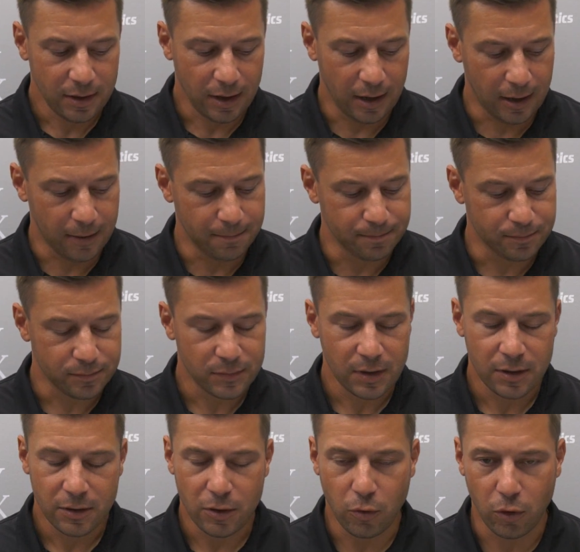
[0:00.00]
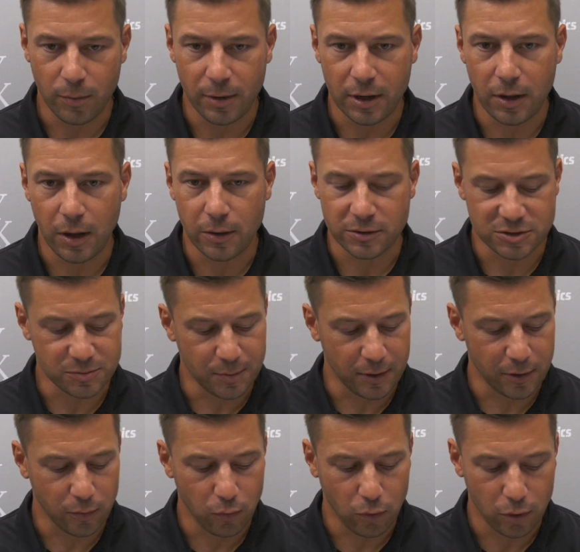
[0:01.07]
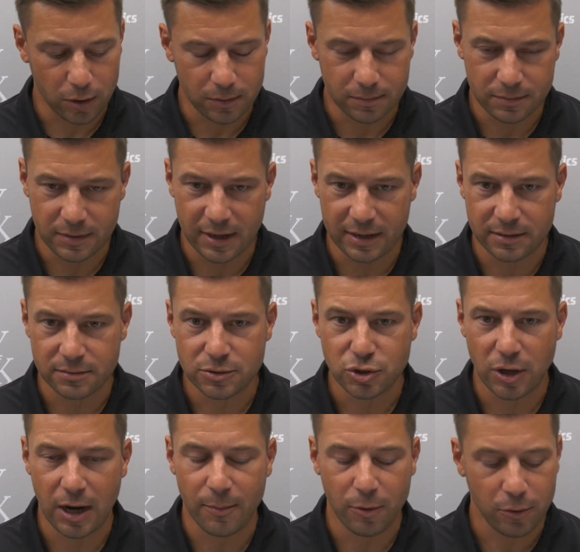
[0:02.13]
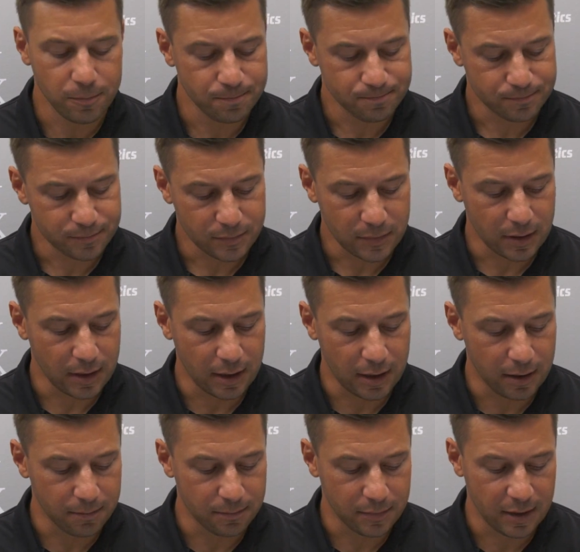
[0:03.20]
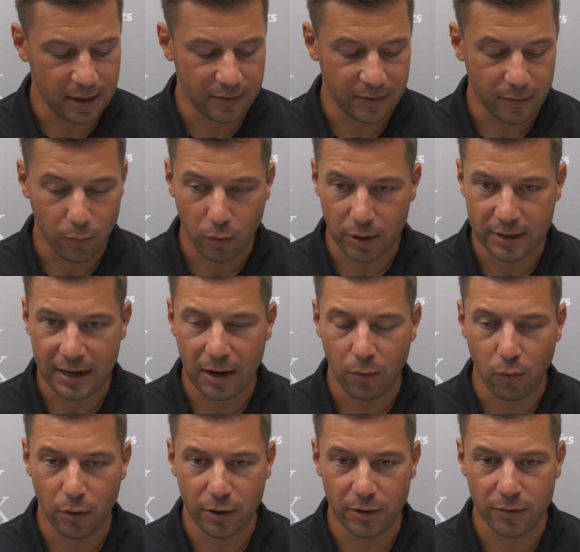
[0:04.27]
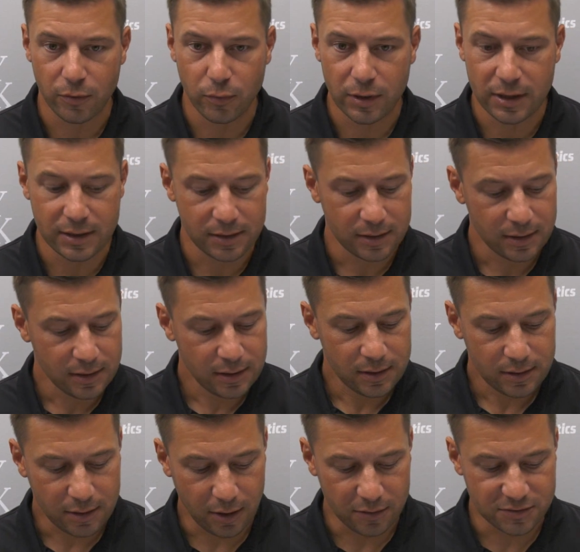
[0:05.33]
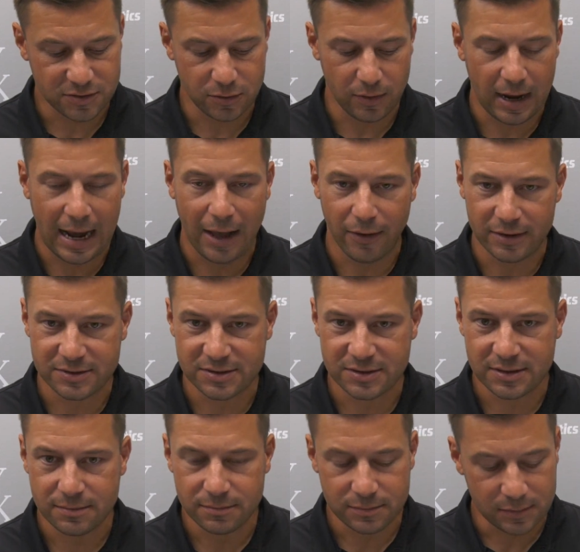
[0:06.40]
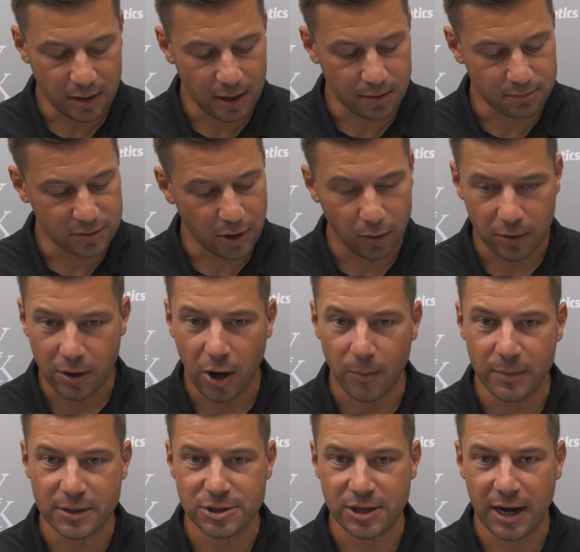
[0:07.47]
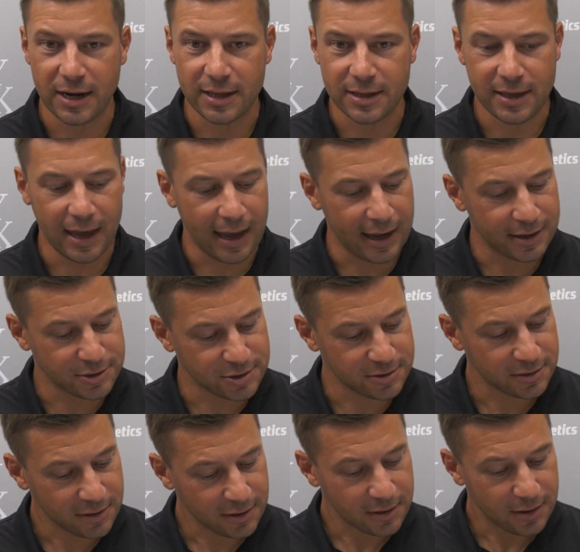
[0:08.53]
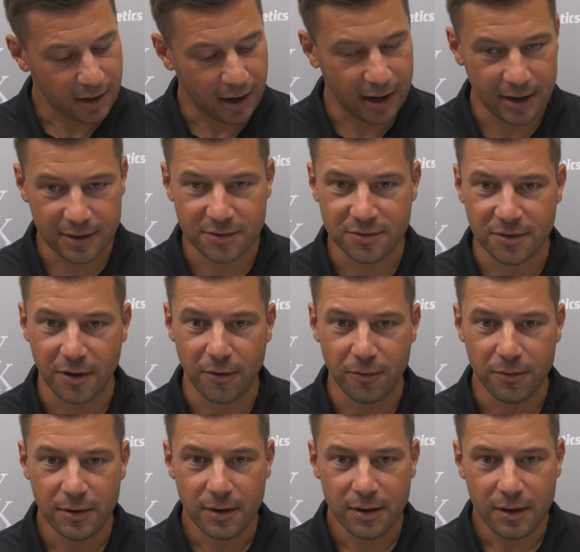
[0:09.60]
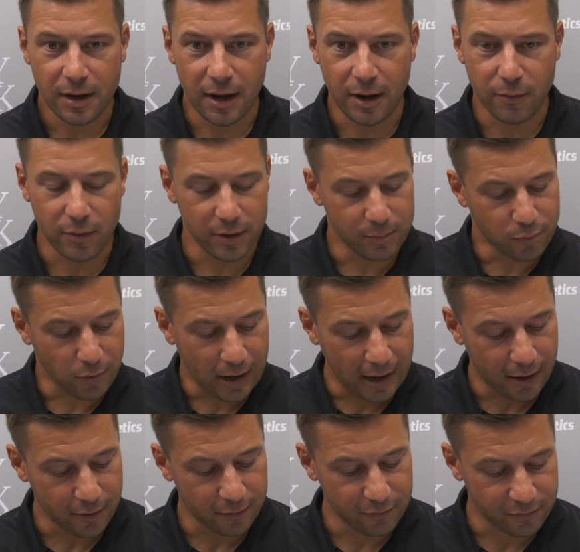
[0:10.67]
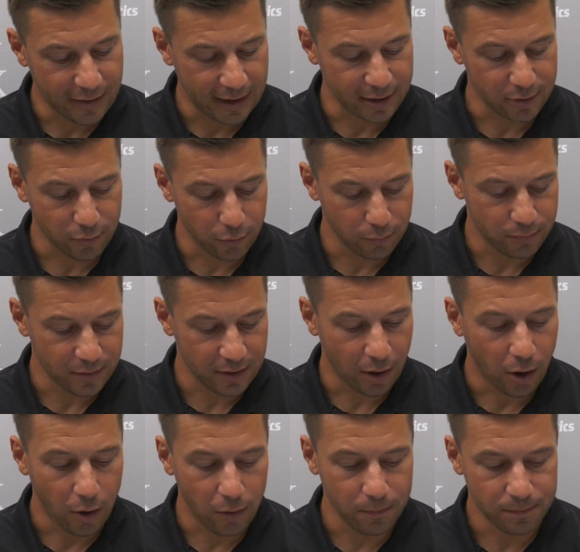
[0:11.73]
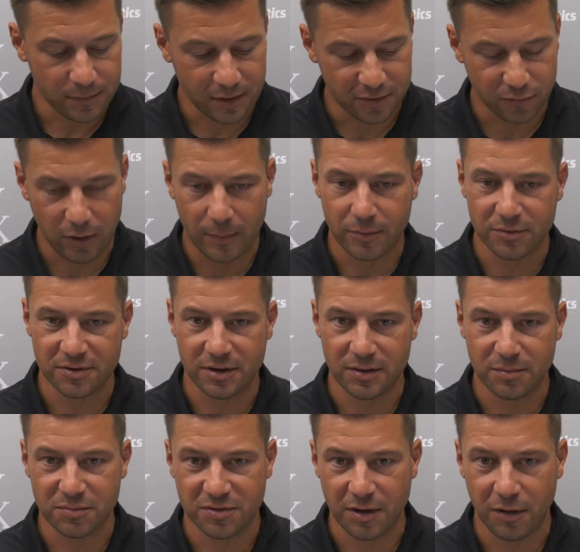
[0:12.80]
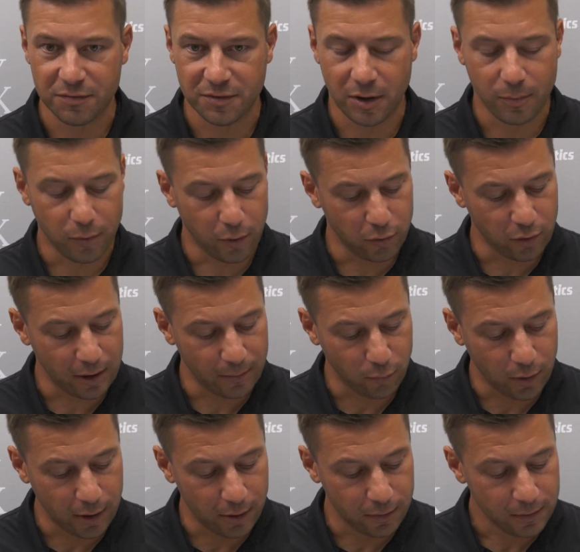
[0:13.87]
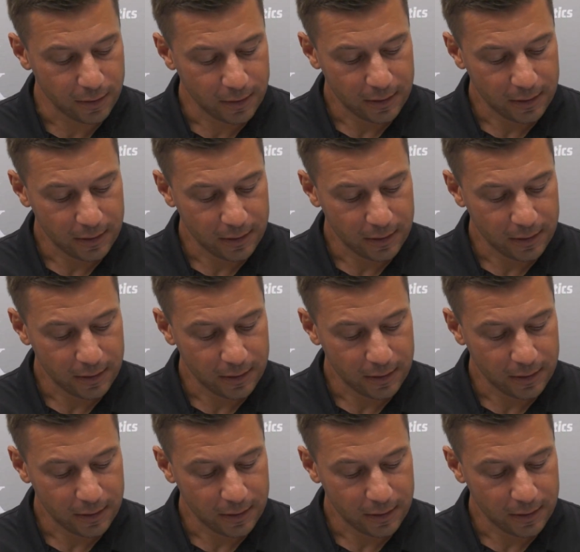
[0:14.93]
Corey McCullough Spirit Award, Nick Trammell. And then the Workout Warrior of the Week goes to Alex, Don't Call Me Johnny Cash. All right, so really proud of that group that all has represented themselves in our program well.